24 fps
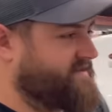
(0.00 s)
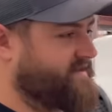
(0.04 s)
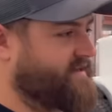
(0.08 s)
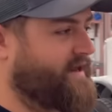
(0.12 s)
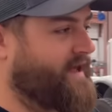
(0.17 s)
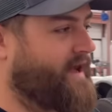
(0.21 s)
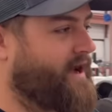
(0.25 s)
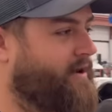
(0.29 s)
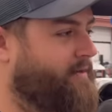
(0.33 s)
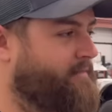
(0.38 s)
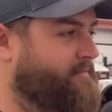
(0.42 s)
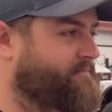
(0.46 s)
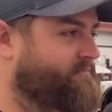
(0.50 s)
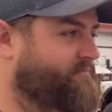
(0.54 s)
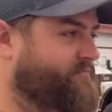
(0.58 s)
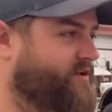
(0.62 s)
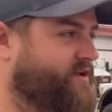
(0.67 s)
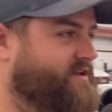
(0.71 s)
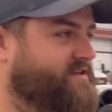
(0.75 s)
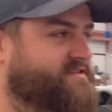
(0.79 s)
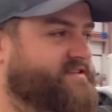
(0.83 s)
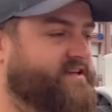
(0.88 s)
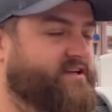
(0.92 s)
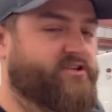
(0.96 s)
Now we
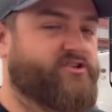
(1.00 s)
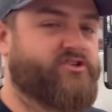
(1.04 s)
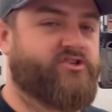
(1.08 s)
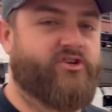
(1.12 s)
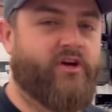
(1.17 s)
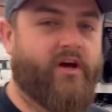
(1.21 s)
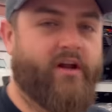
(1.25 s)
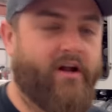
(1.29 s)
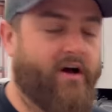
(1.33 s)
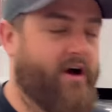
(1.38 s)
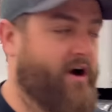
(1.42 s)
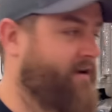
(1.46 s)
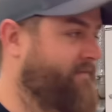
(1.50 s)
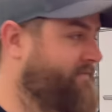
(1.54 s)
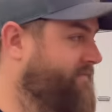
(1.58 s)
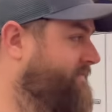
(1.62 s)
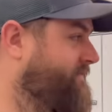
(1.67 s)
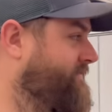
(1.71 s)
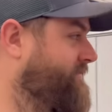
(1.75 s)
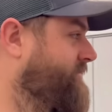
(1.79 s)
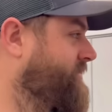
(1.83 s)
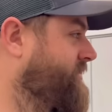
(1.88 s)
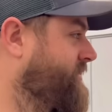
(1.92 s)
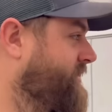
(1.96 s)
get this thing shut off,
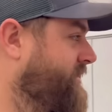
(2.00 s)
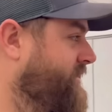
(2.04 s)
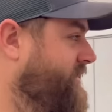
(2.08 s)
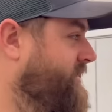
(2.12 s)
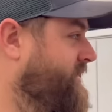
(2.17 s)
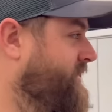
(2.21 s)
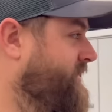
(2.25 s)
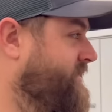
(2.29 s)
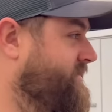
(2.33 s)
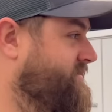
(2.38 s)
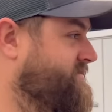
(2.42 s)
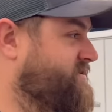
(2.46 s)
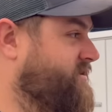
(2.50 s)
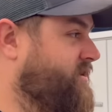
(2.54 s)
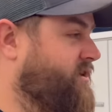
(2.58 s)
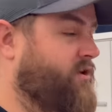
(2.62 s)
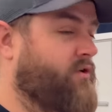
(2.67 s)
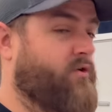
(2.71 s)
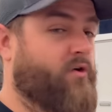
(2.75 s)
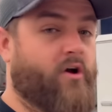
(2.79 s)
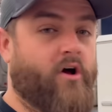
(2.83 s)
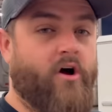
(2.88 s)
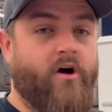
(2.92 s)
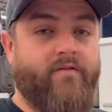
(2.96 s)
start
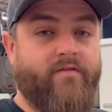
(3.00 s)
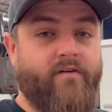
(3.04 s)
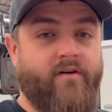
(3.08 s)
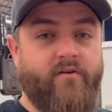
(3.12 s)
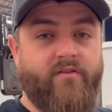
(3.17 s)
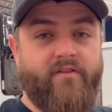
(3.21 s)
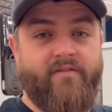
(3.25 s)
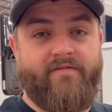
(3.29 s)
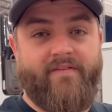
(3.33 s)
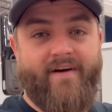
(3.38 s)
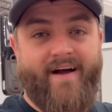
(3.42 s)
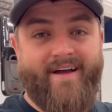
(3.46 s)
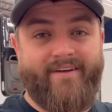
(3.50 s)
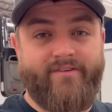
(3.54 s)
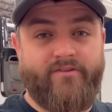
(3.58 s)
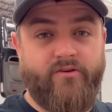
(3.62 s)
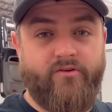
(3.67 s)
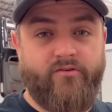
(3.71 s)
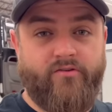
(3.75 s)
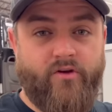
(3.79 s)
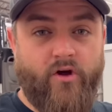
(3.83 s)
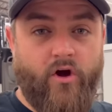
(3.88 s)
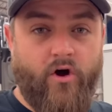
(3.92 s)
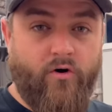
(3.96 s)
going over it with the fine
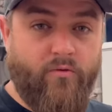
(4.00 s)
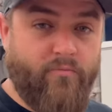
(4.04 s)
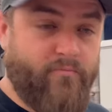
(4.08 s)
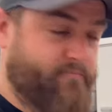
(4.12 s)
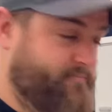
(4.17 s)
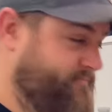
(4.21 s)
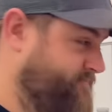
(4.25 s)
tooth comb.